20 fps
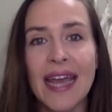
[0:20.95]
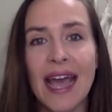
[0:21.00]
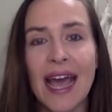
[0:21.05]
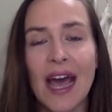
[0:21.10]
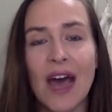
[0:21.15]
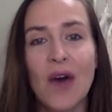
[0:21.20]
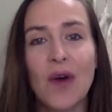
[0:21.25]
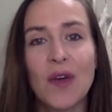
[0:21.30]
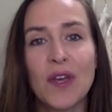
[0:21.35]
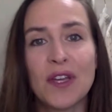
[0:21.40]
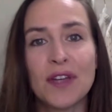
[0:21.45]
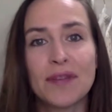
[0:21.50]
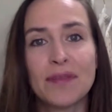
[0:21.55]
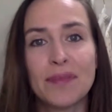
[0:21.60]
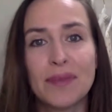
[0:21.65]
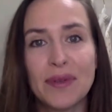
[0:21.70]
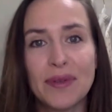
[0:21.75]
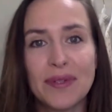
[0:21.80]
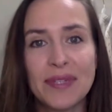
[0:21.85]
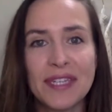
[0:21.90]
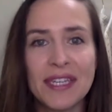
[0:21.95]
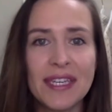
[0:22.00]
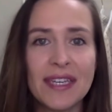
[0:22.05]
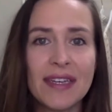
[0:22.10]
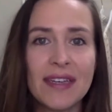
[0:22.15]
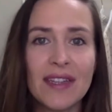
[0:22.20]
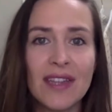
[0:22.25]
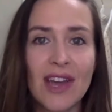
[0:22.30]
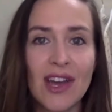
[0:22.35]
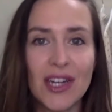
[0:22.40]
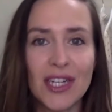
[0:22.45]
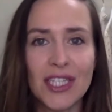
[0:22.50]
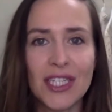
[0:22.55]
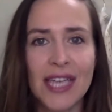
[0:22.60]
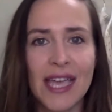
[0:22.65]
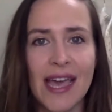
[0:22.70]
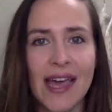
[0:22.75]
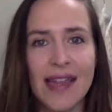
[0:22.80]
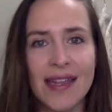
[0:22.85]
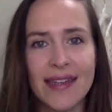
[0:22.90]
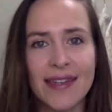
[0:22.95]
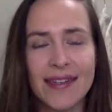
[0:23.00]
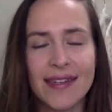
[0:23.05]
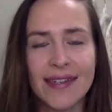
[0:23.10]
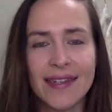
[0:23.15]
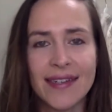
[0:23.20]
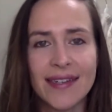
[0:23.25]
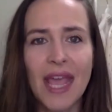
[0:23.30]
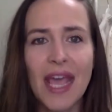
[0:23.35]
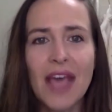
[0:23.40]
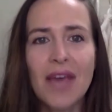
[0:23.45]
out your boutique launch calendar.